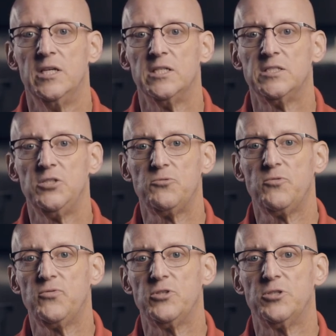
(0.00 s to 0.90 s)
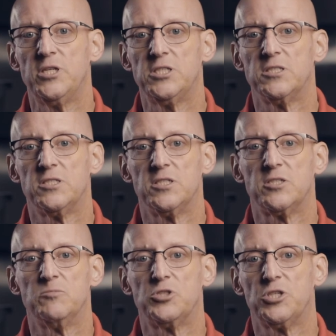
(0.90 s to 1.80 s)
Sealed refrigeration
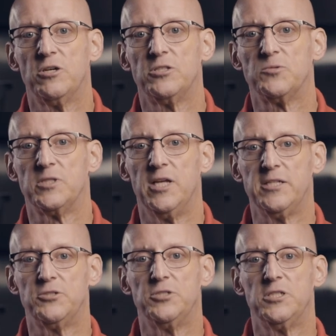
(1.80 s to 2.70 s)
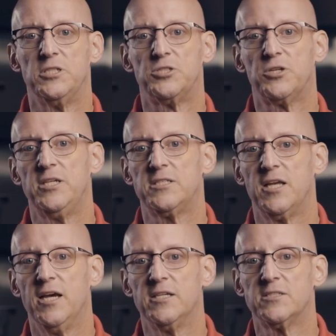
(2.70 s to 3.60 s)
systems charged with nitrogen and trace
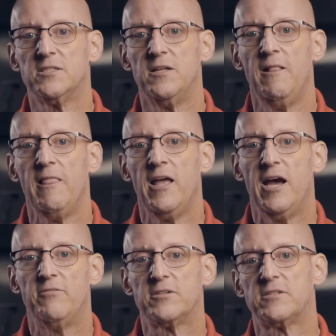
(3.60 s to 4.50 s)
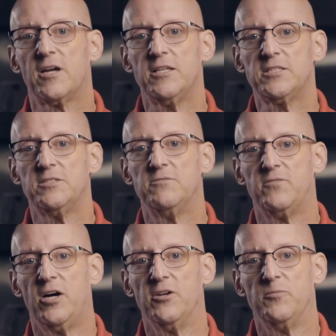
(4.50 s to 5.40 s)
gas have a constant
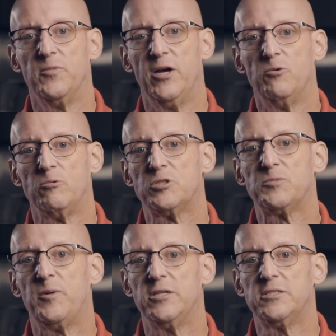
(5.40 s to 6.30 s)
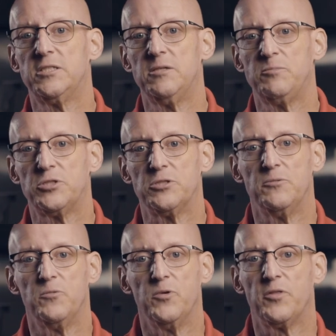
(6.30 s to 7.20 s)
volume that will respond to
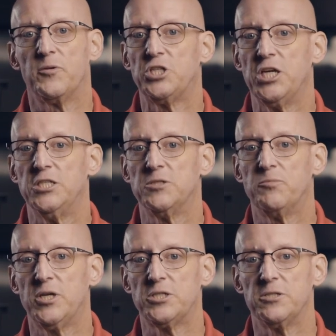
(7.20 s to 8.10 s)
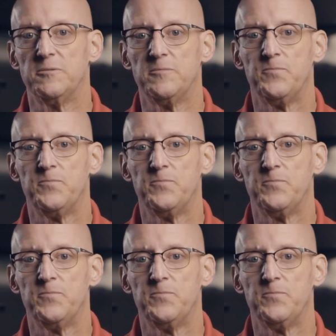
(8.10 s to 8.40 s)
temperature with a change in pressure.